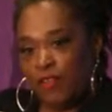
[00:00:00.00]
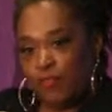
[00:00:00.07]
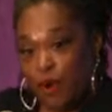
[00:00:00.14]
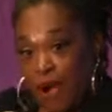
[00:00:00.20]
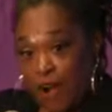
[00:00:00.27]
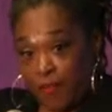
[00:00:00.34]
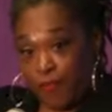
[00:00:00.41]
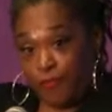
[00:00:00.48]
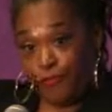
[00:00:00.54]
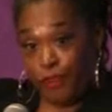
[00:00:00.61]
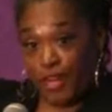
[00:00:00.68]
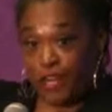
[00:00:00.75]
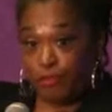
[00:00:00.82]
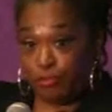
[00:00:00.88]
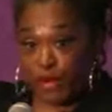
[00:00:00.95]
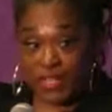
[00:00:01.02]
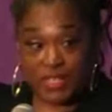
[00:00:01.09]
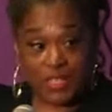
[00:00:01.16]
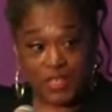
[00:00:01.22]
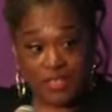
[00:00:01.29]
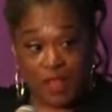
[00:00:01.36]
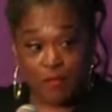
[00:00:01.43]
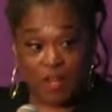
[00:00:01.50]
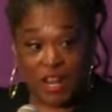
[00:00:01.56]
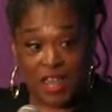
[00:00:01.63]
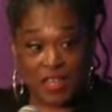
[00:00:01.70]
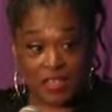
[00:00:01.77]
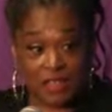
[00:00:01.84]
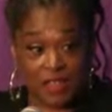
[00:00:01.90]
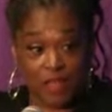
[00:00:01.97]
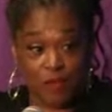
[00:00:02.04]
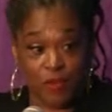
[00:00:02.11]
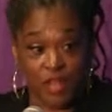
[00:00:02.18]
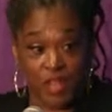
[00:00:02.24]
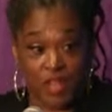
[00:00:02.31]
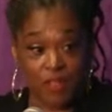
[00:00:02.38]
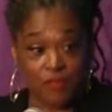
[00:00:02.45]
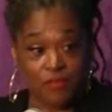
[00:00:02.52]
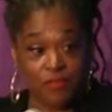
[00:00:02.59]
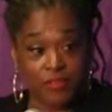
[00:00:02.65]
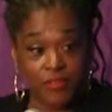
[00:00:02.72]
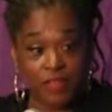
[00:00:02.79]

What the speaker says: for our free breast exam classes that we give,